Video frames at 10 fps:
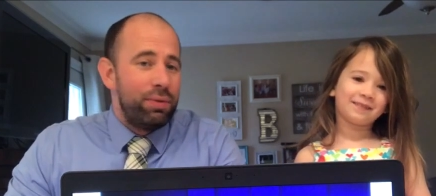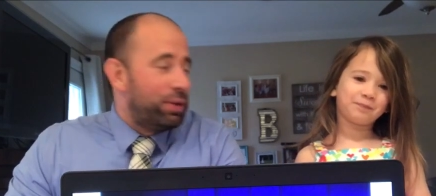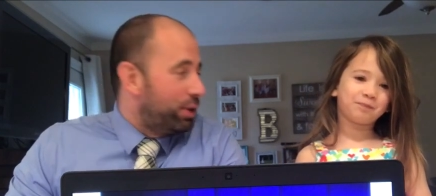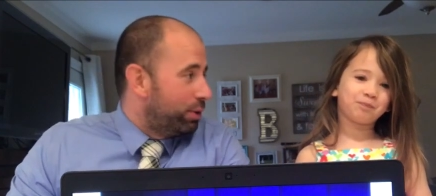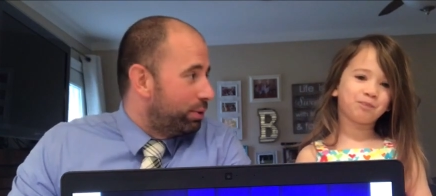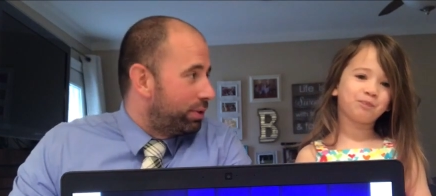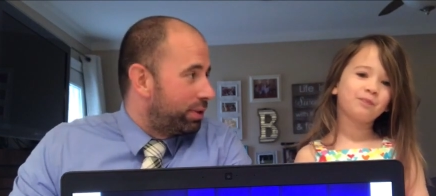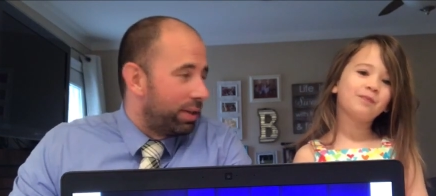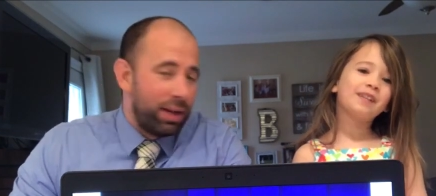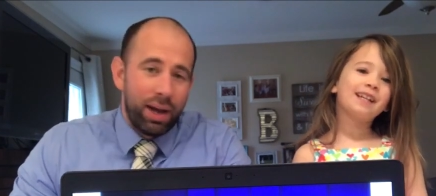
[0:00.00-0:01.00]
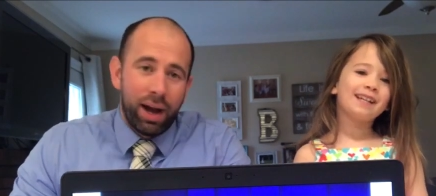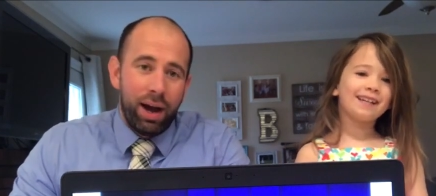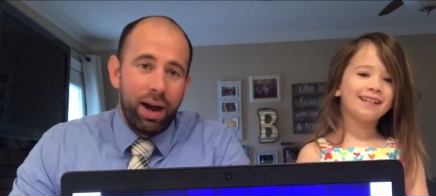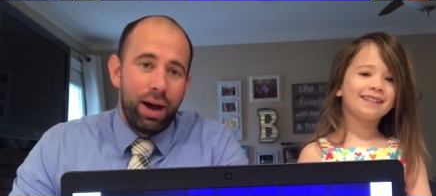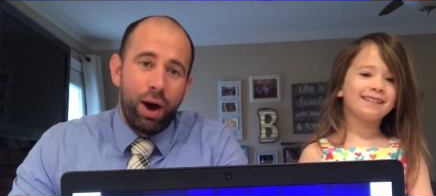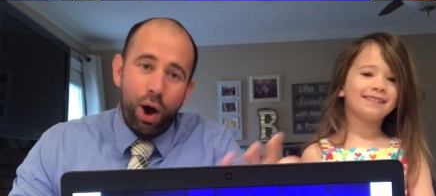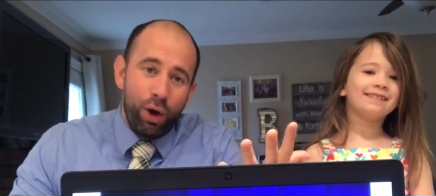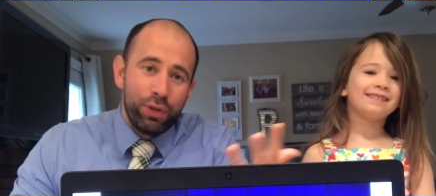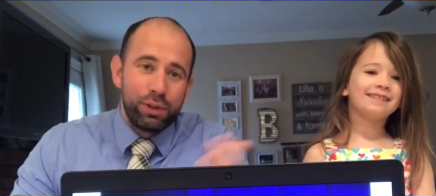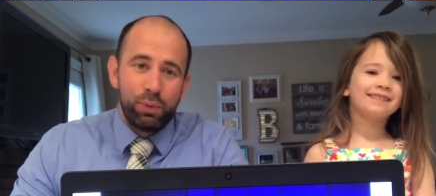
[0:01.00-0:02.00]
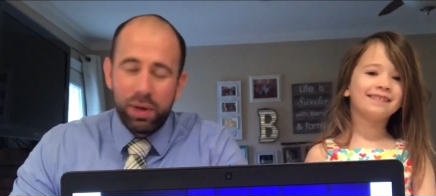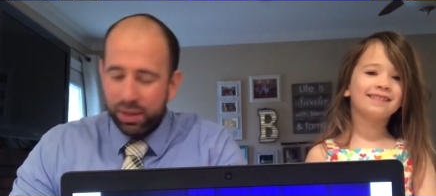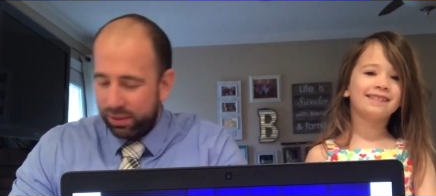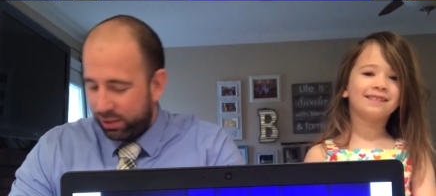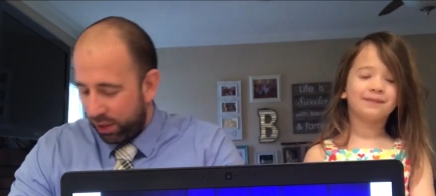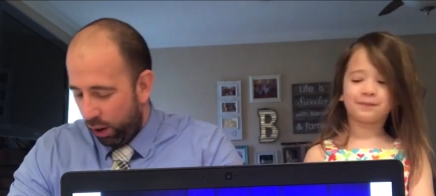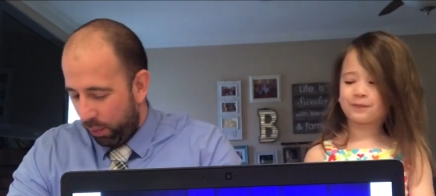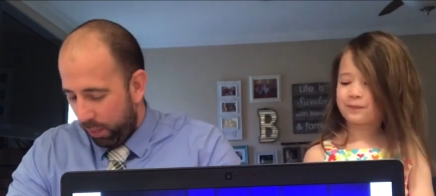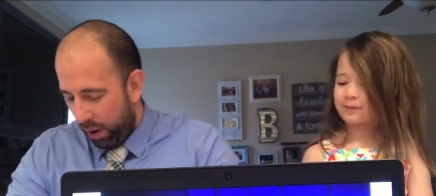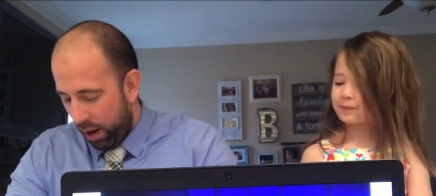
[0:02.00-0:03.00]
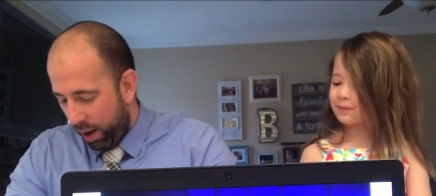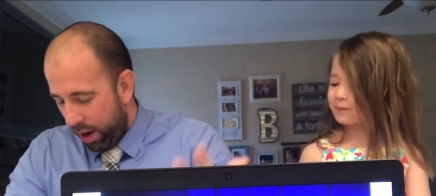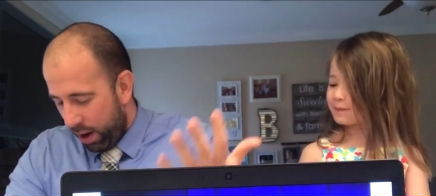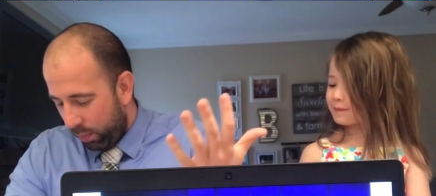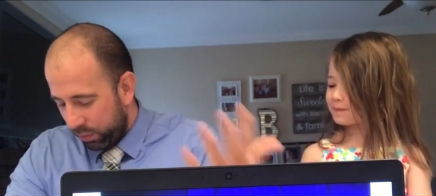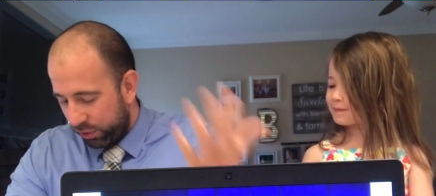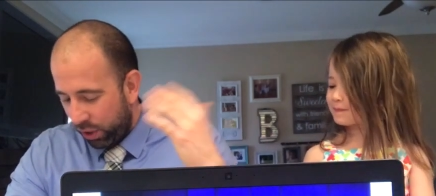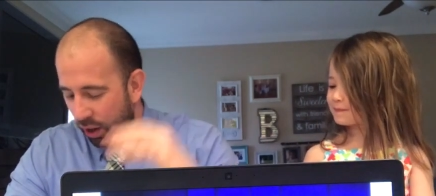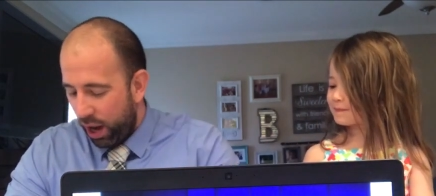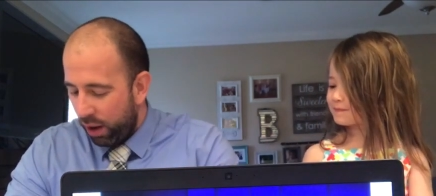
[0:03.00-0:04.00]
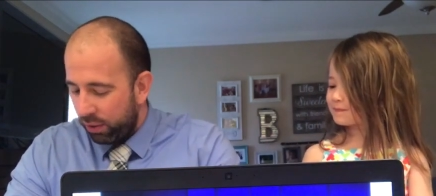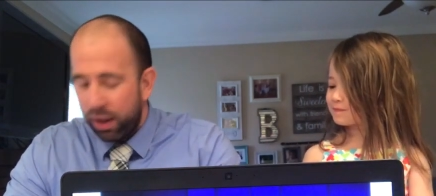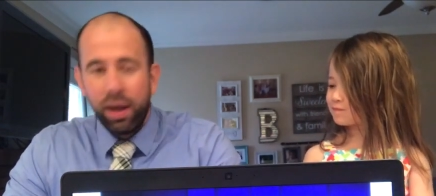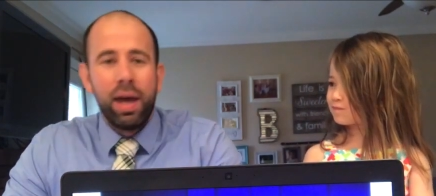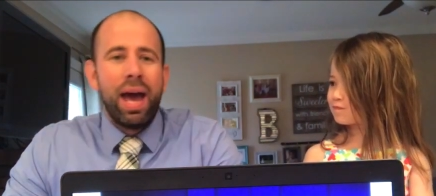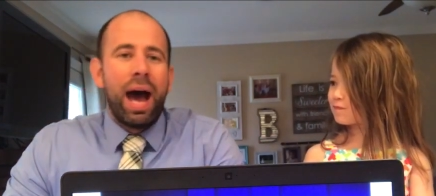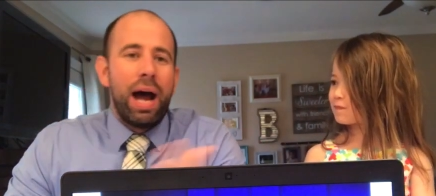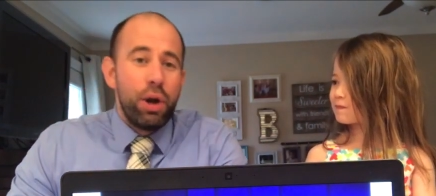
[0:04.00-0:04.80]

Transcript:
Speaker 1: you the news uh, all this week. So, uh, we'll start out. I